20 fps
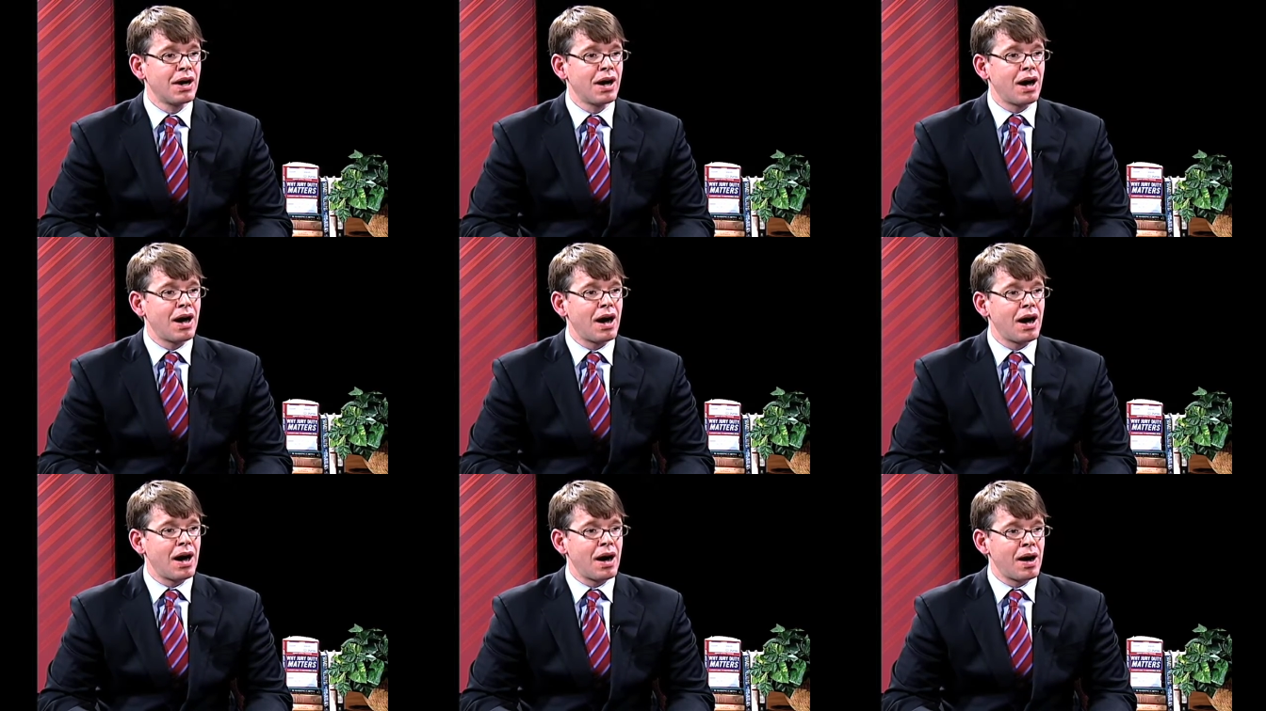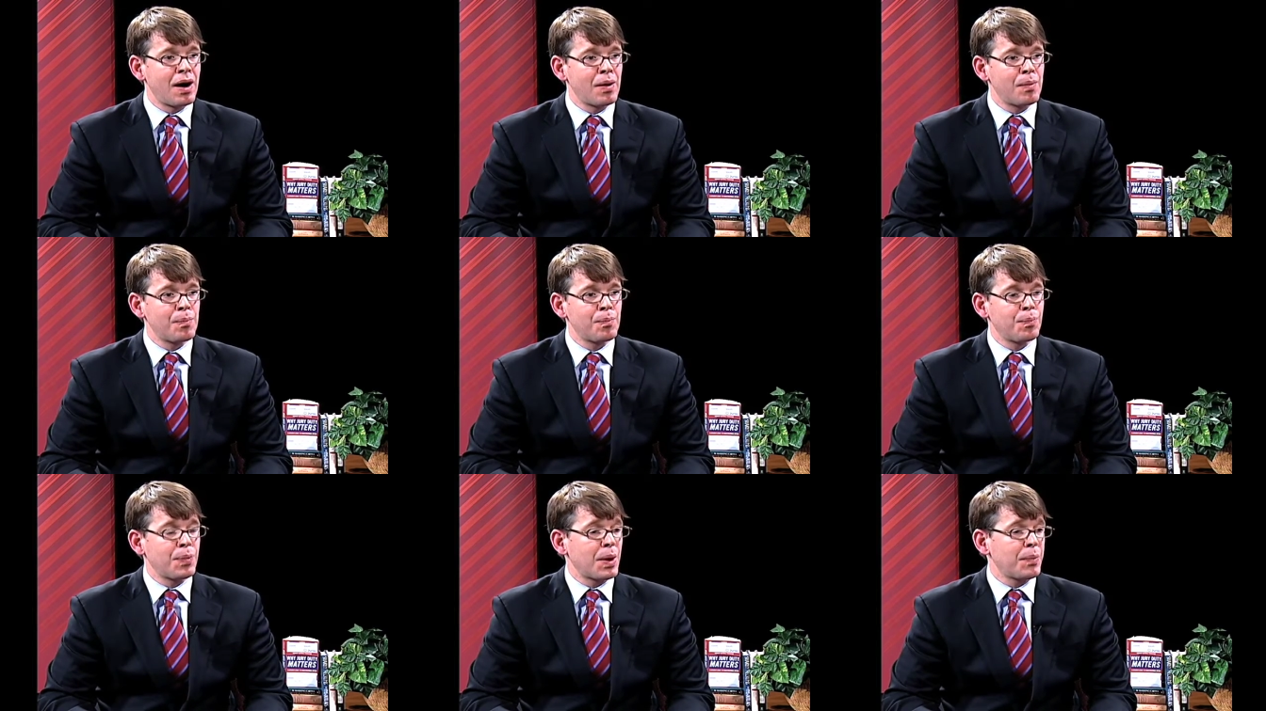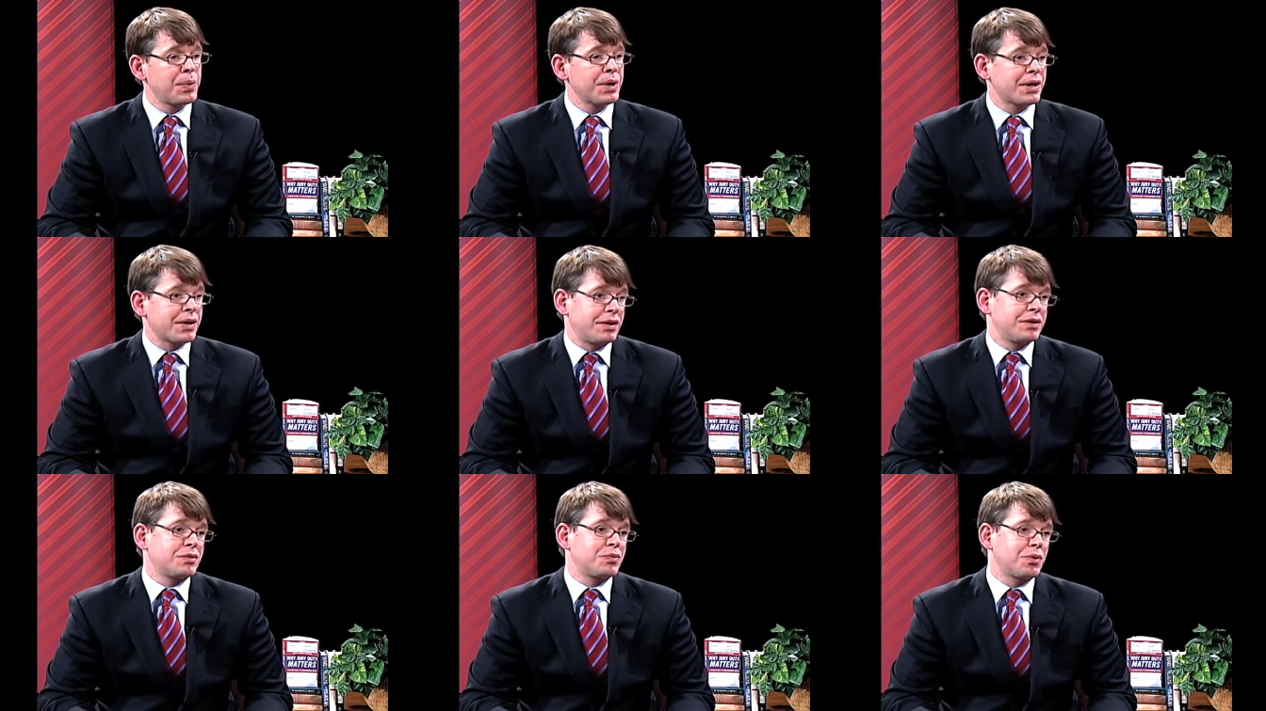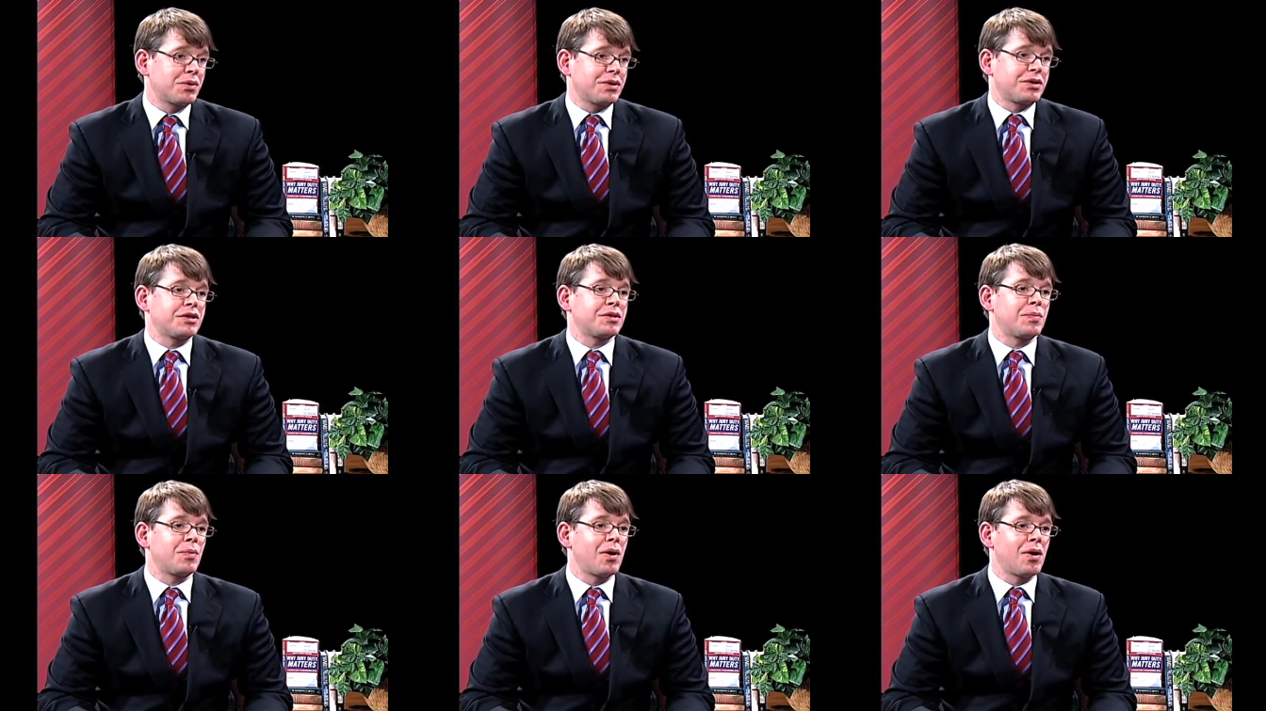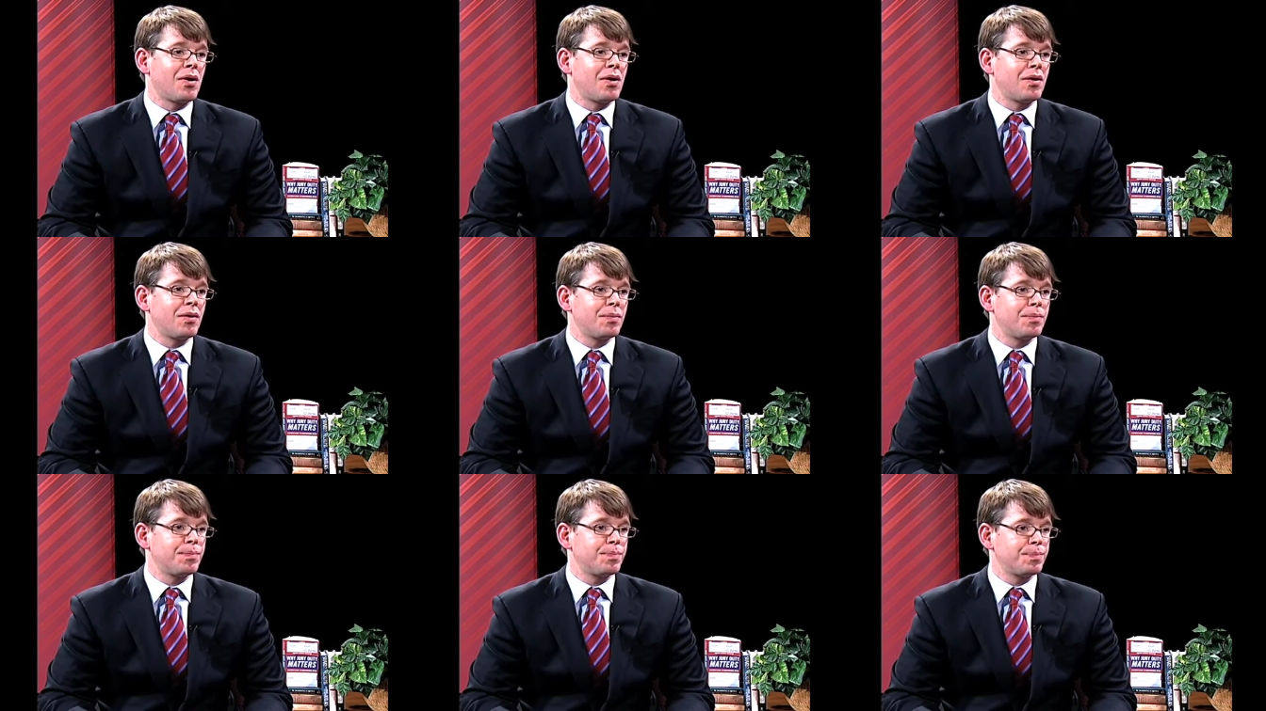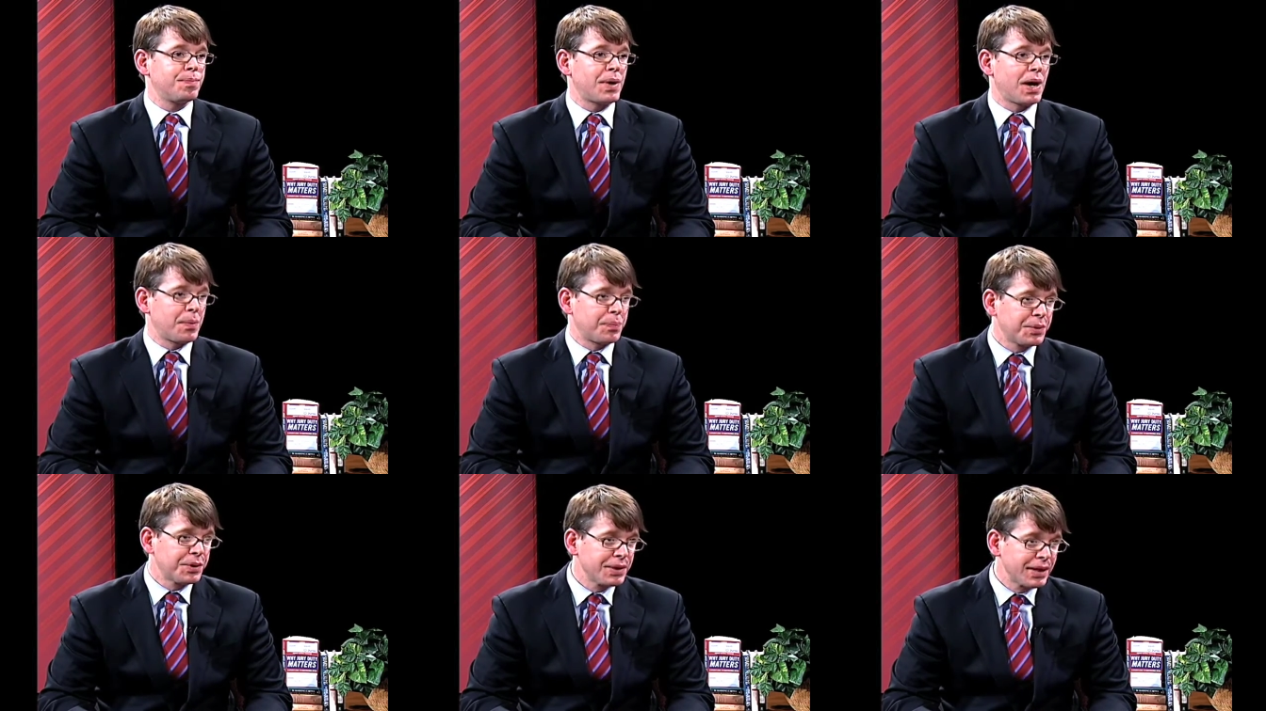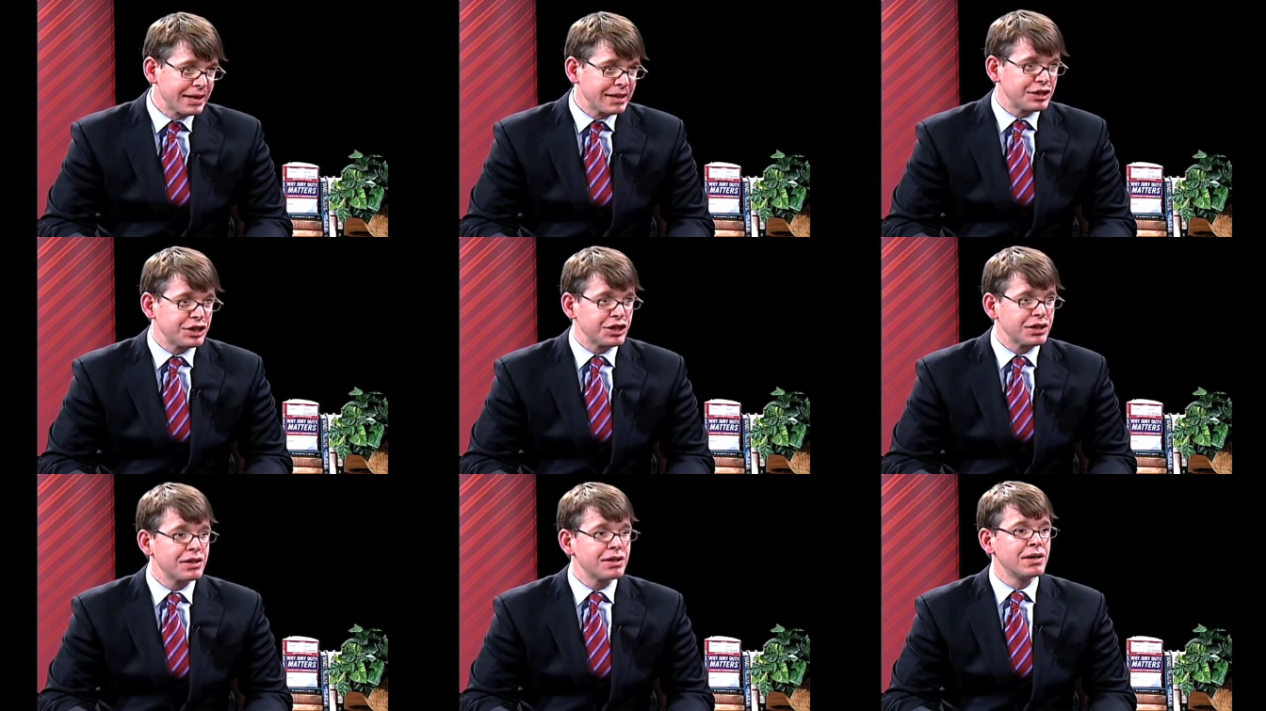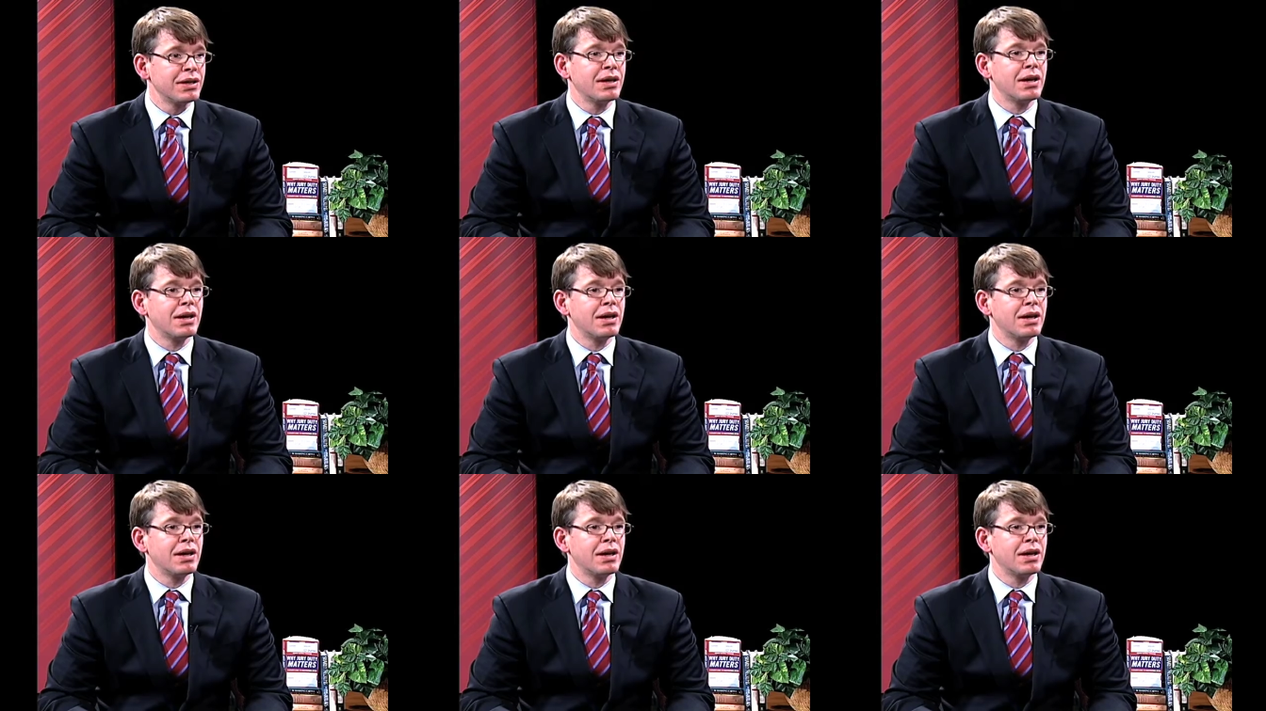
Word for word: But because we're a small population,